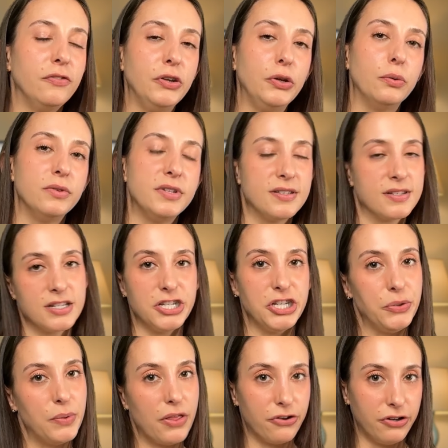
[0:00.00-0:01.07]
you
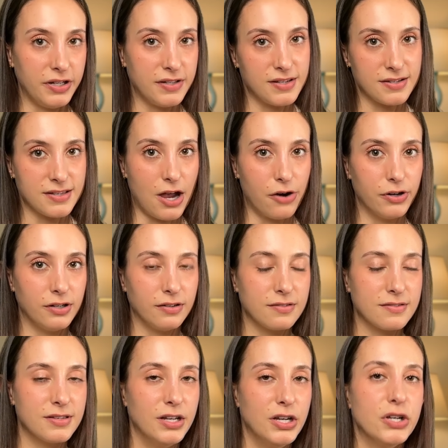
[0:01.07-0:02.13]
discontinue at 36
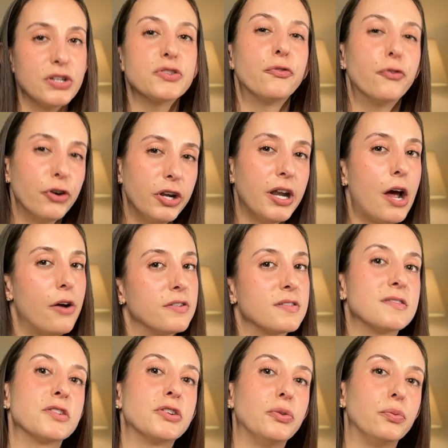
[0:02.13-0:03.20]
hours. So 48 hours
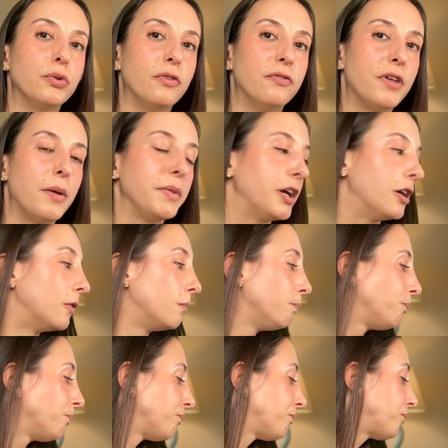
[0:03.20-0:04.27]
is a good rule of thumb here.
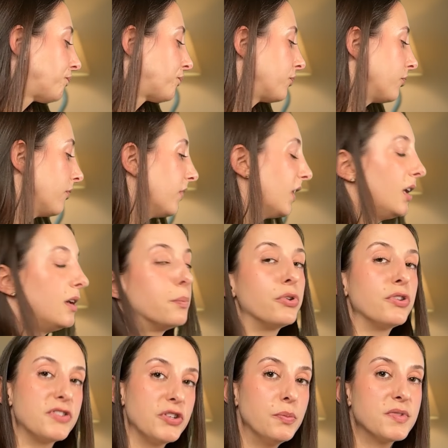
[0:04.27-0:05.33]

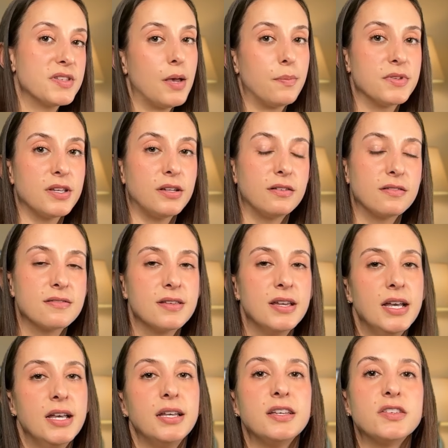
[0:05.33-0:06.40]
Presumed sepsis
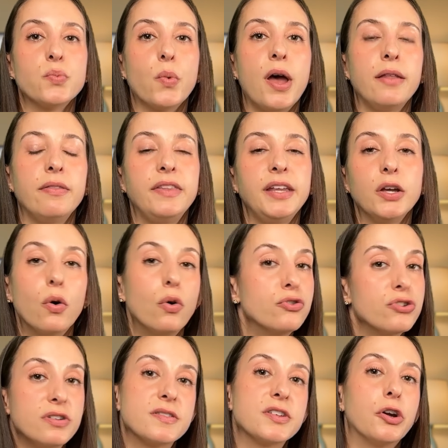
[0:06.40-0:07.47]
is when the
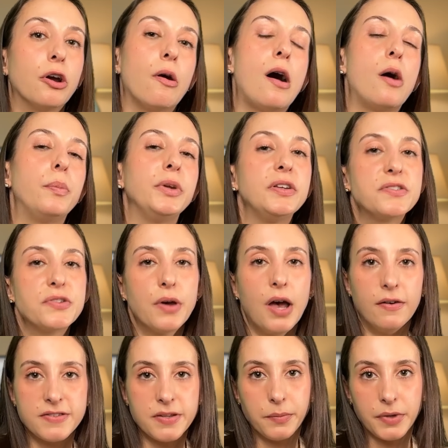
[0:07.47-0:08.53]
culture doesn't grow out, but you still
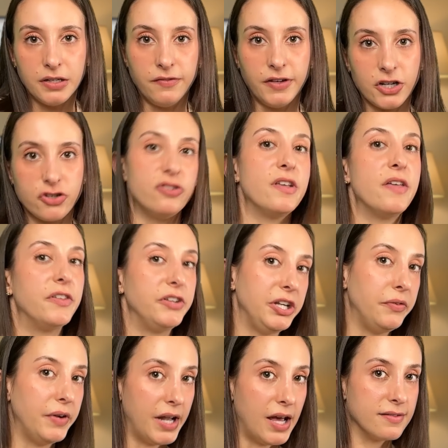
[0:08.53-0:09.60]
have some conviction that the
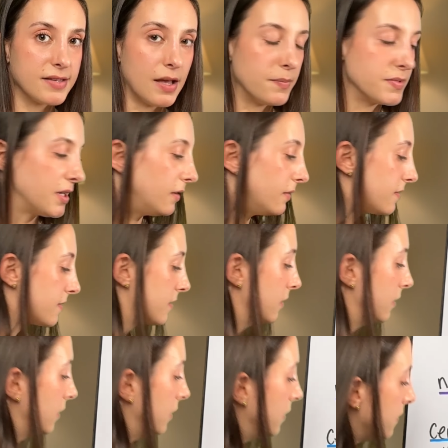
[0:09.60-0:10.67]
neonate has sepsis.
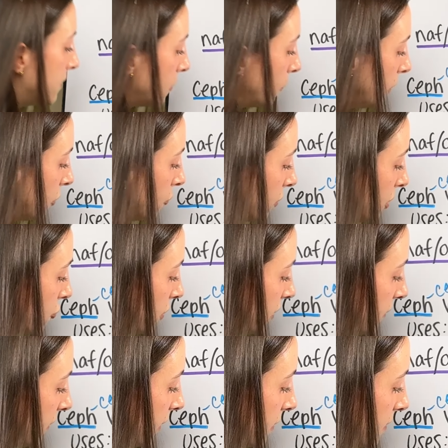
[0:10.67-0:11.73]
So we usually
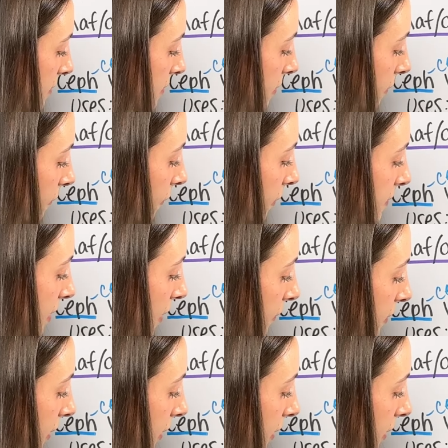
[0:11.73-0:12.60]
treat this for 7